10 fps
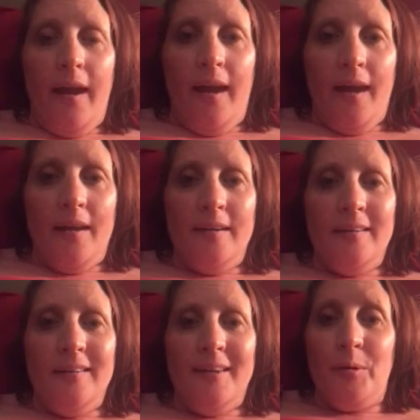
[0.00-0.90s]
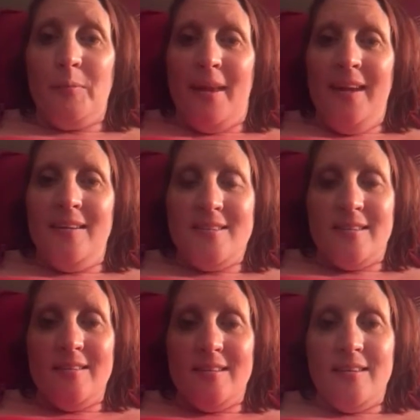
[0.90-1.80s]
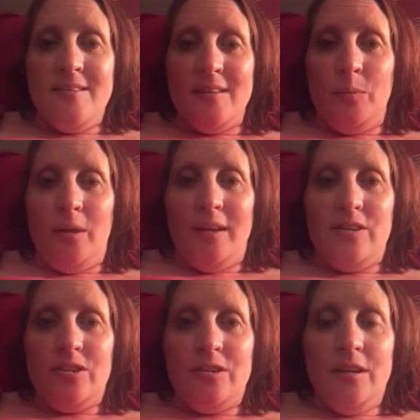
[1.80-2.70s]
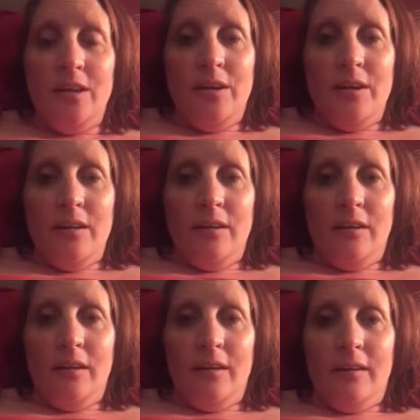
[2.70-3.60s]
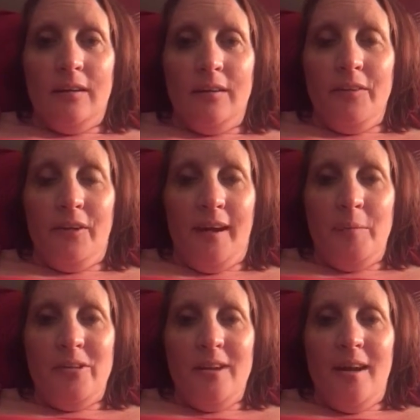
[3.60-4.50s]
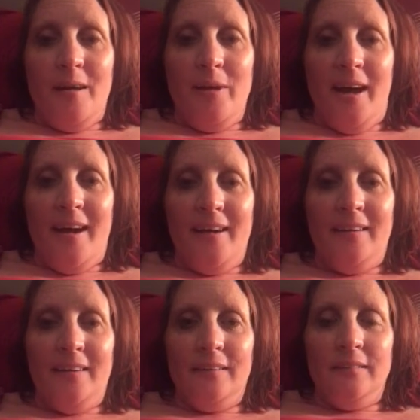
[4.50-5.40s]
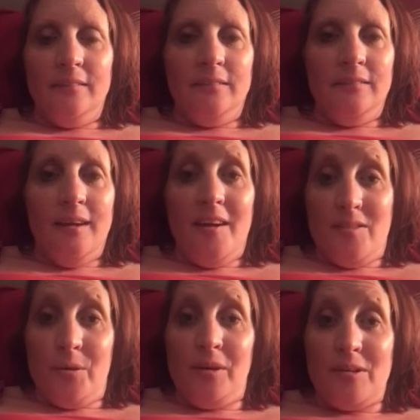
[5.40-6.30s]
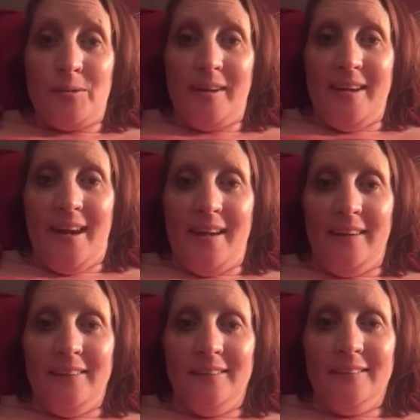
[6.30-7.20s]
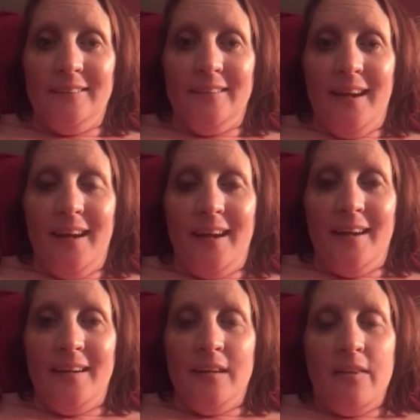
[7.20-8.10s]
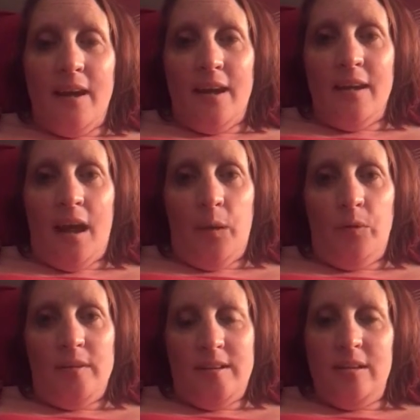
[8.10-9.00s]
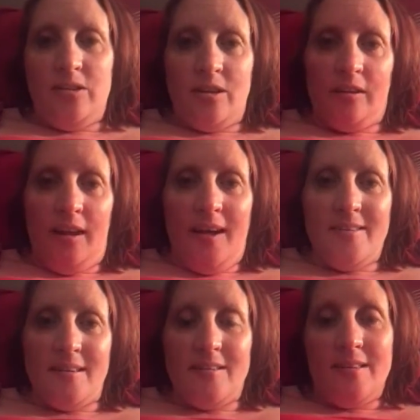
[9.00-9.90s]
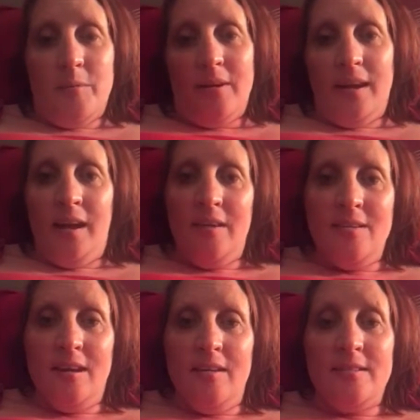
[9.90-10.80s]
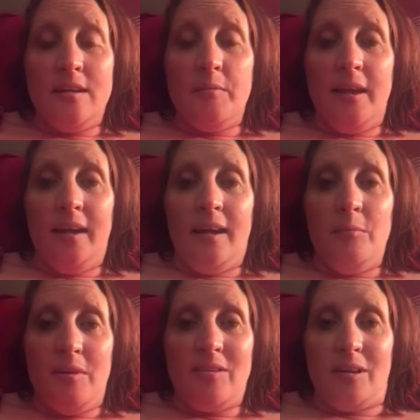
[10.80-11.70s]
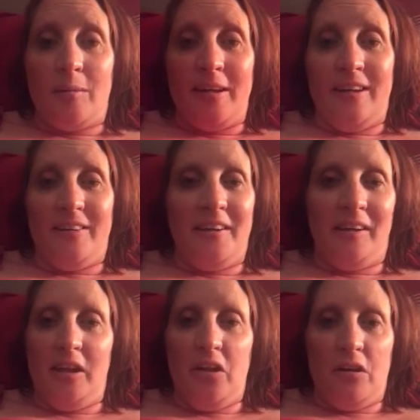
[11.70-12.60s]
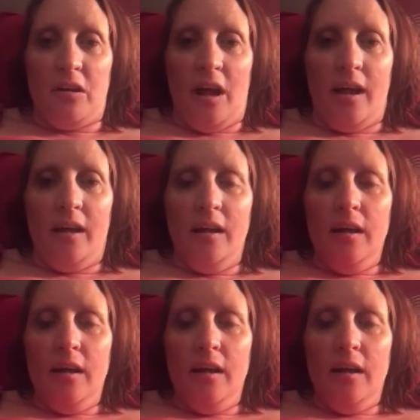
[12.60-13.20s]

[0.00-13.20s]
And there were many instances in which the crappy job had high schoolers working at it. And then I would teach their classes and they'd be like, "Hey, Celeste." And I'm like, "I'm Miss Kirby here." And they're like, "No, you're not."